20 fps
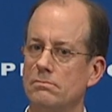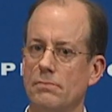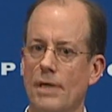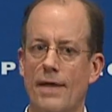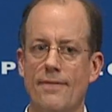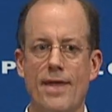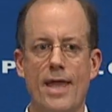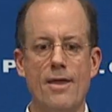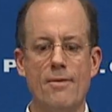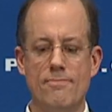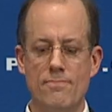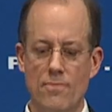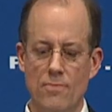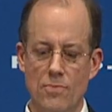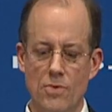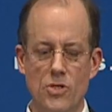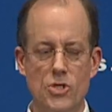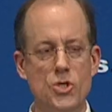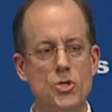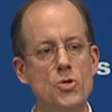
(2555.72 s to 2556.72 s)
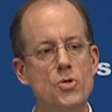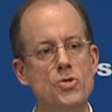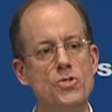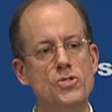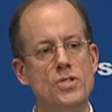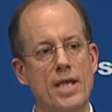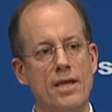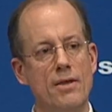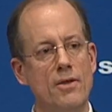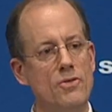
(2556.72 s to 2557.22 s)
And they
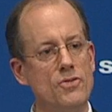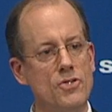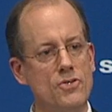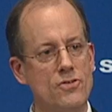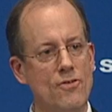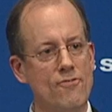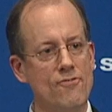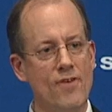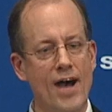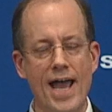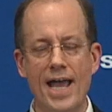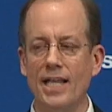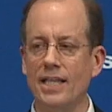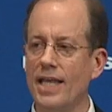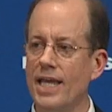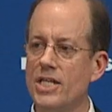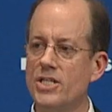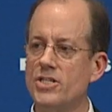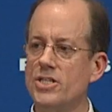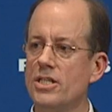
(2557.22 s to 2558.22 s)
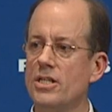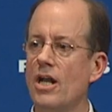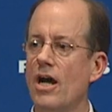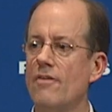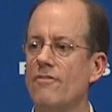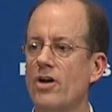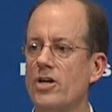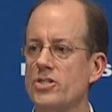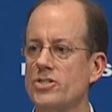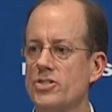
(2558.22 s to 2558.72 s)
used, it is a violation
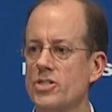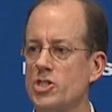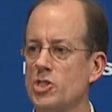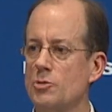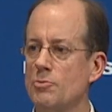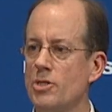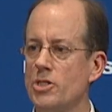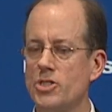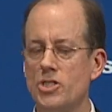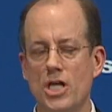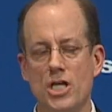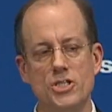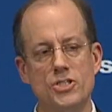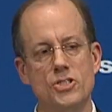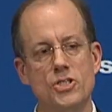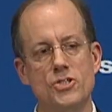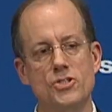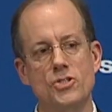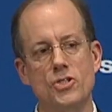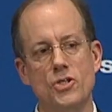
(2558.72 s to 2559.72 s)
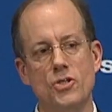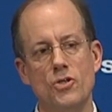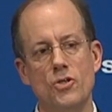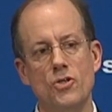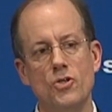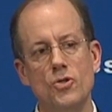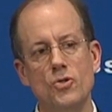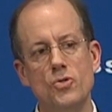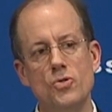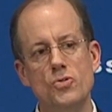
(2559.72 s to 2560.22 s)
of our system of justice to
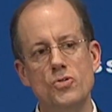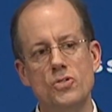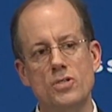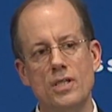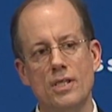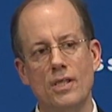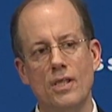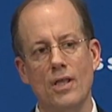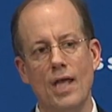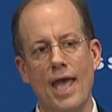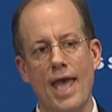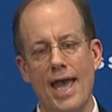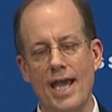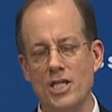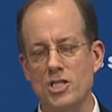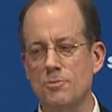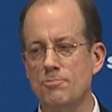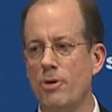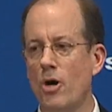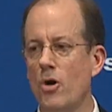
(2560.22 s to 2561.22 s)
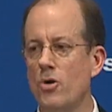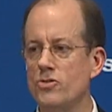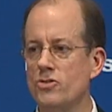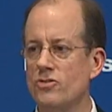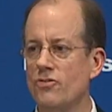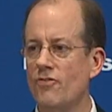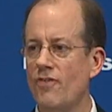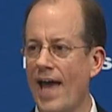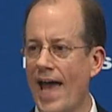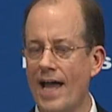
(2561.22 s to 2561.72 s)
use ex
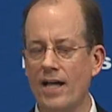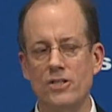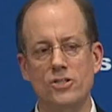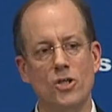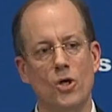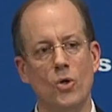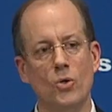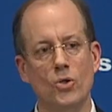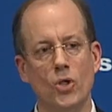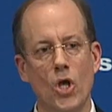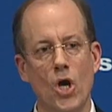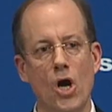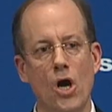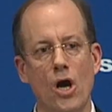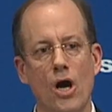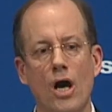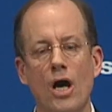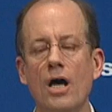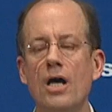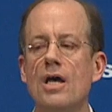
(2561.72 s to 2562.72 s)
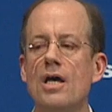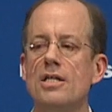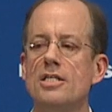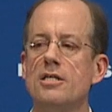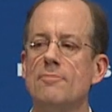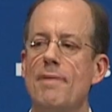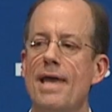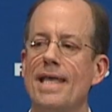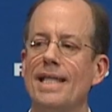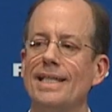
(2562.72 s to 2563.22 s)
post facto law
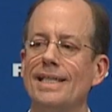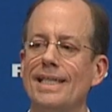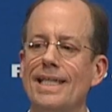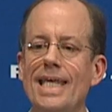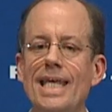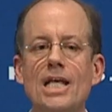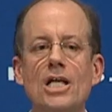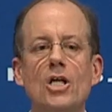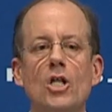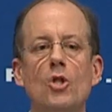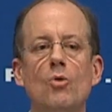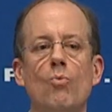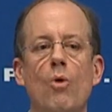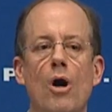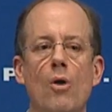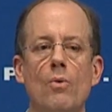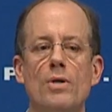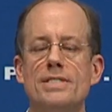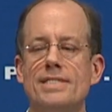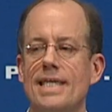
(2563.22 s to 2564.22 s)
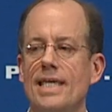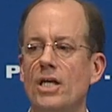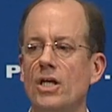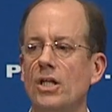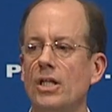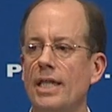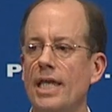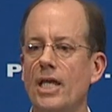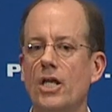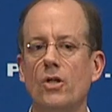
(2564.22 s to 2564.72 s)
to make legal what was
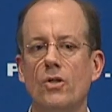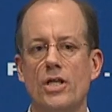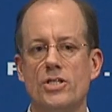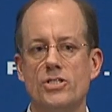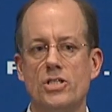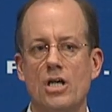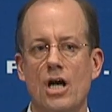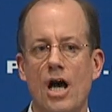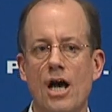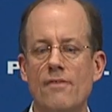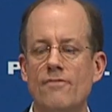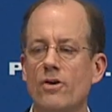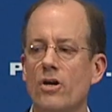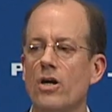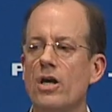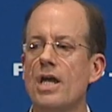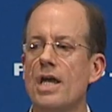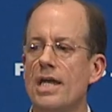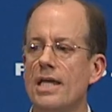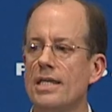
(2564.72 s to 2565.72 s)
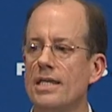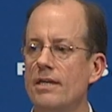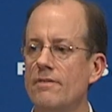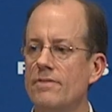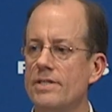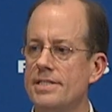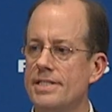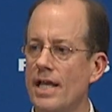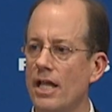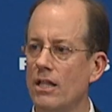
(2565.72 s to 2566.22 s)
illegal as cover, give
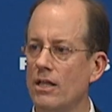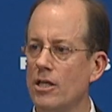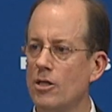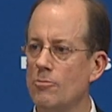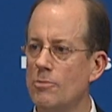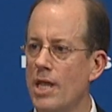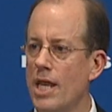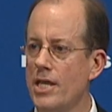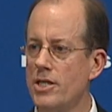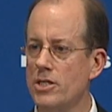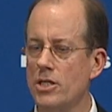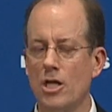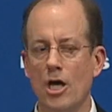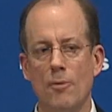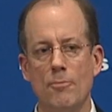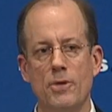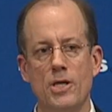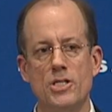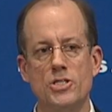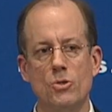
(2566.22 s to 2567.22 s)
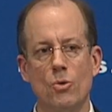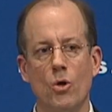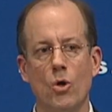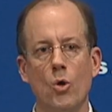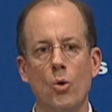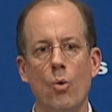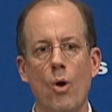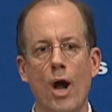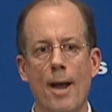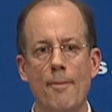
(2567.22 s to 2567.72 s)
the telecommunication companies that were
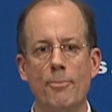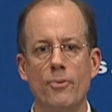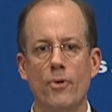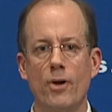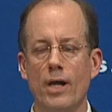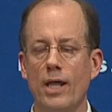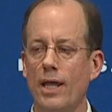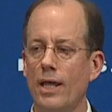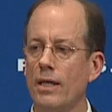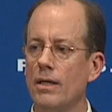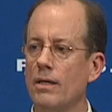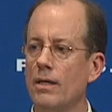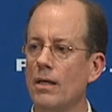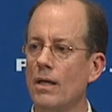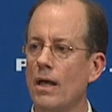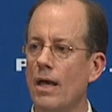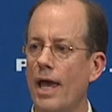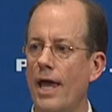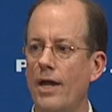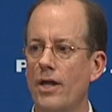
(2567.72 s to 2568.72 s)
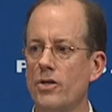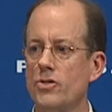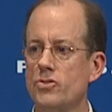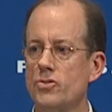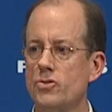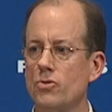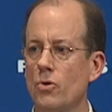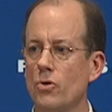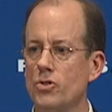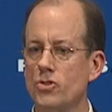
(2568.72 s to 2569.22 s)
cooperating at an
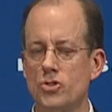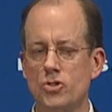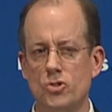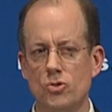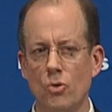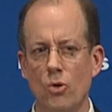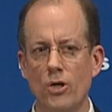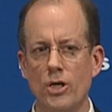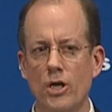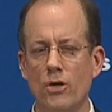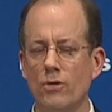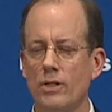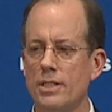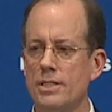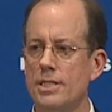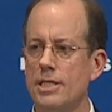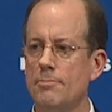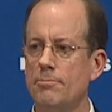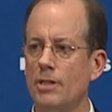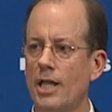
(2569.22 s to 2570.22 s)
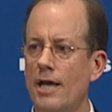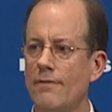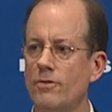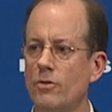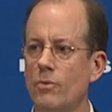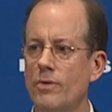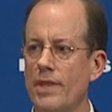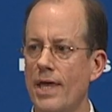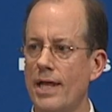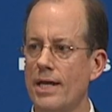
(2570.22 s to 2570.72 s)
extraordinarily deep
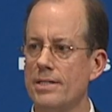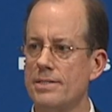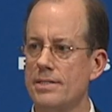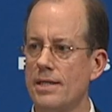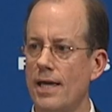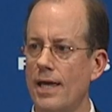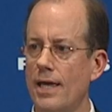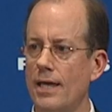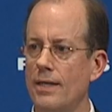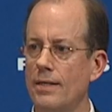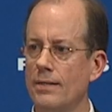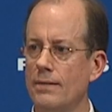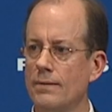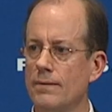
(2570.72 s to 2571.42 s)
level with NSA,